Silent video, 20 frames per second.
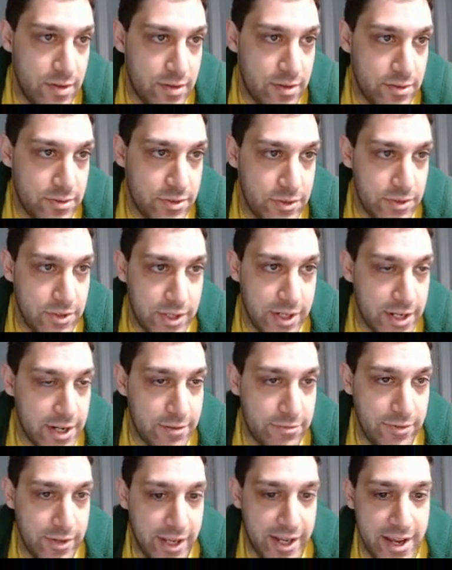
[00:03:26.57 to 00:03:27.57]
So you
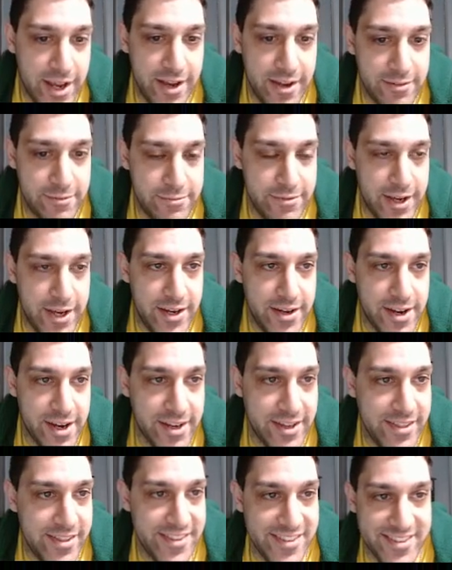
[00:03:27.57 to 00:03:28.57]
definitely can't fade
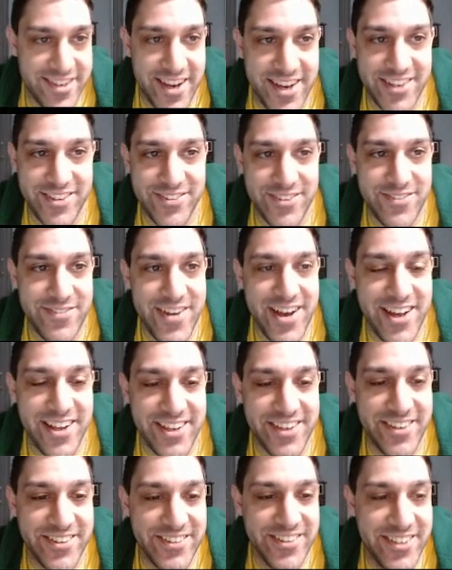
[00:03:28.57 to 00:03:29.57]
any of these guys with
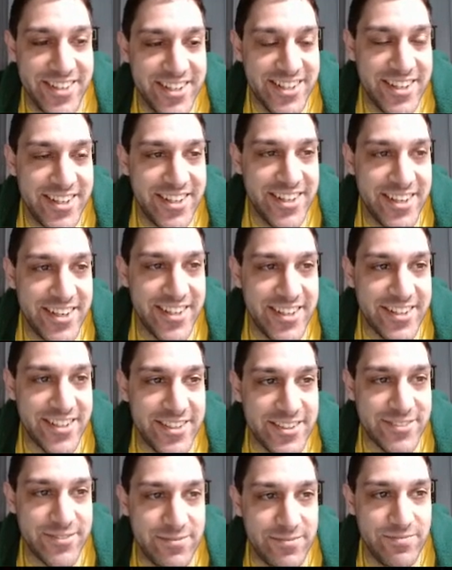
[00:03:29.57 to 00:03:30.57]
value.
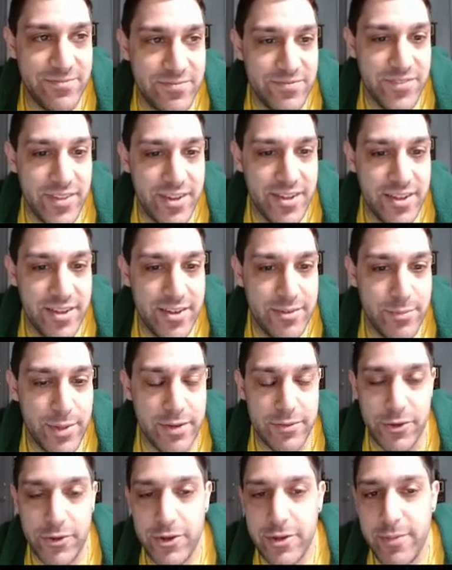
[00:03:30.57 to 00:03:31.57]
But
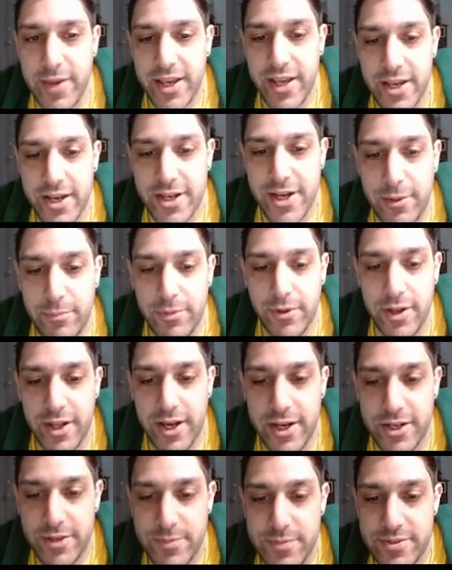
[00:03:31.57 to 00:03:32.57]
if you're only making a couple
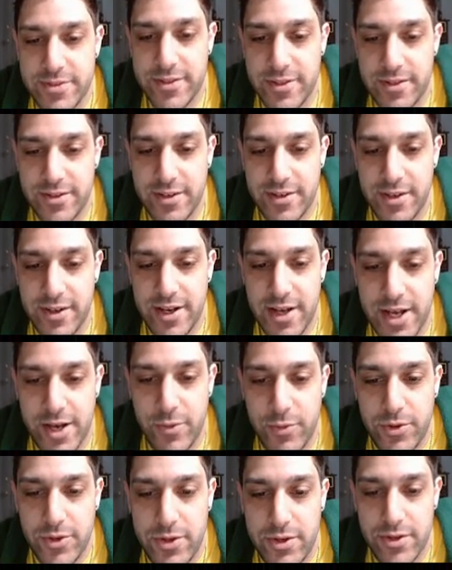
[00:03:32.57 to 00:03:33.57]
lineups, I
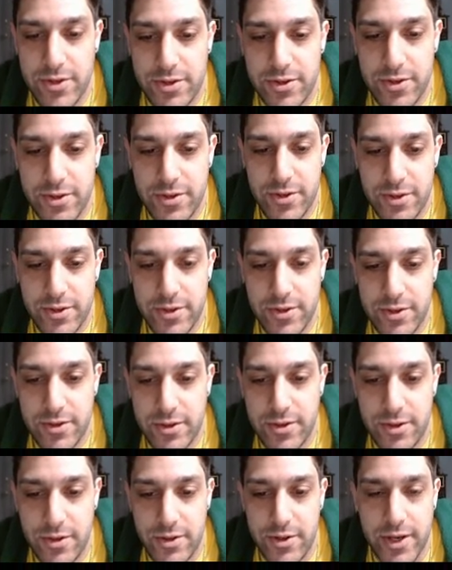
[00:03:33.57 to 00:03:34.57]
would
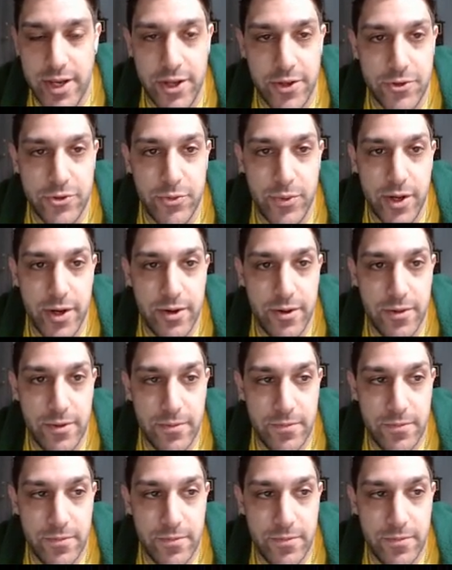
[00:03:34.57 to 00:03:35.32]
look elsewhere